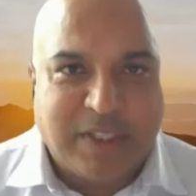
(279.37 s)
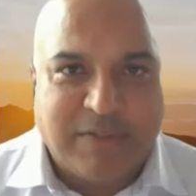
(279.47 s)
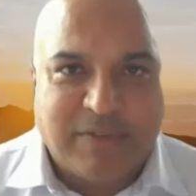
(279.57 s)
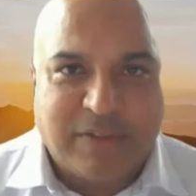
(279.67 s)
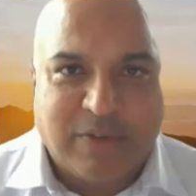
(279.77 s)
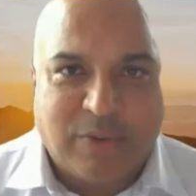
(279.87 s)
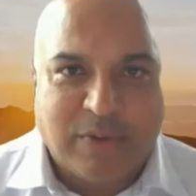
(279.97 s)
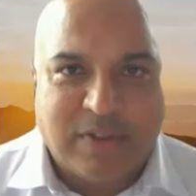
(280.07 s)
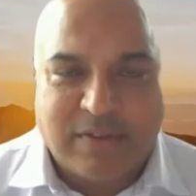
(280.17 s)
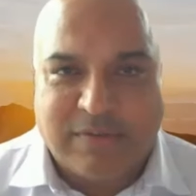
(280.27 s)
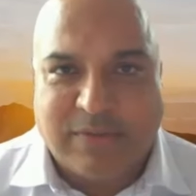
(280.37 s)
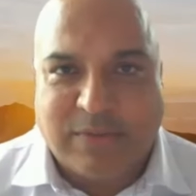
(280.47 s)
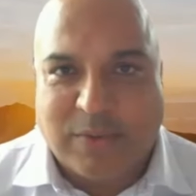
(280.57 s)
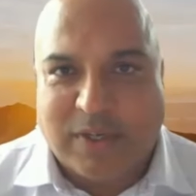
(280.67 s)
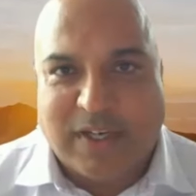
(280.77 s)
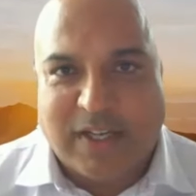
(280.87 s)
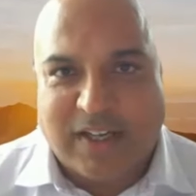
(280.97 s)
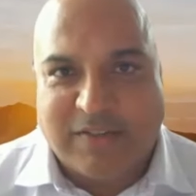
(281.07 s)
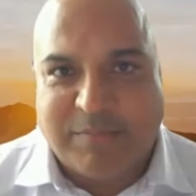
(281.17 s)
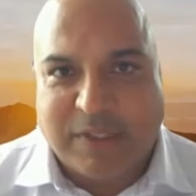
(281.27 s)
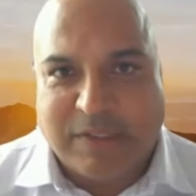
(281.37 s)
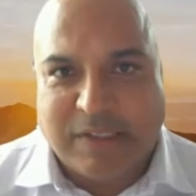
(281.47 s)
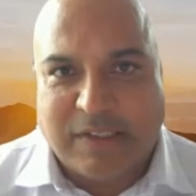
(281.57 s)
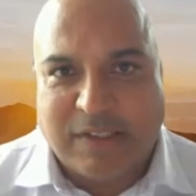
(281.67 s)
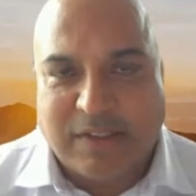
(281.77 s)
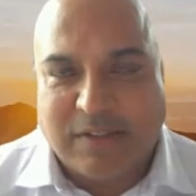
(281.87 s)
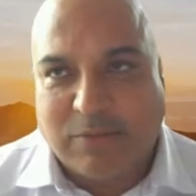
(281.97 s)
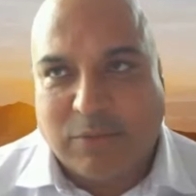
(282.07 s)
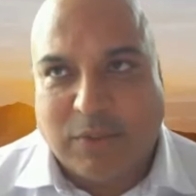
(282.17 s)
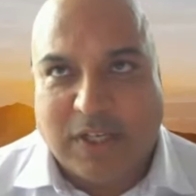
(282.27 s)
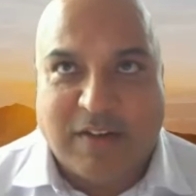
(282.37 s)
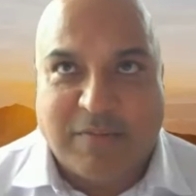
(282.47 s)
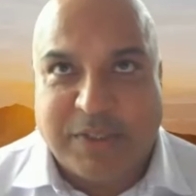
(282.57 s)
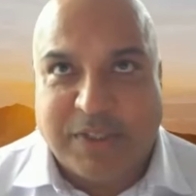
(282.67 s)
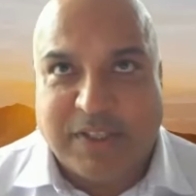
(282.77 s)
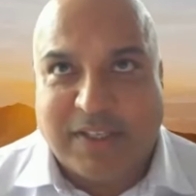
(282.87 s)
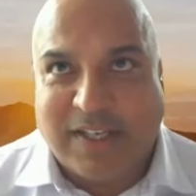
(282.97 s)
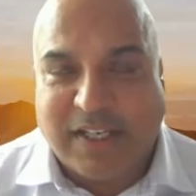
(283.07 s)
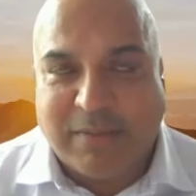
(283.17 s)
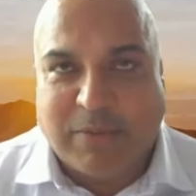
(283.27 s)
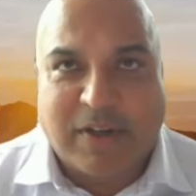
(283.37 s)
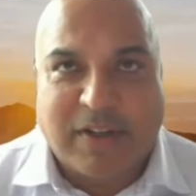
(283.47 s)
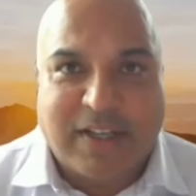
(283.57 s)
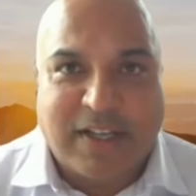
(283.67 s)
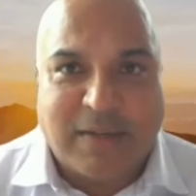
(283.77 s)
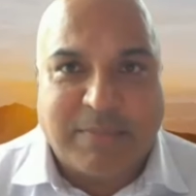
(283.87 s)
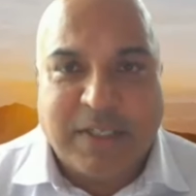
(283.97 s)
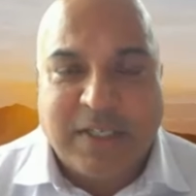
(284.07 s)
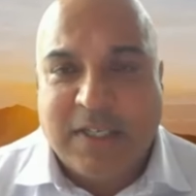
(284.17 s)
believe they're north of one and a half billion Canadian market cap.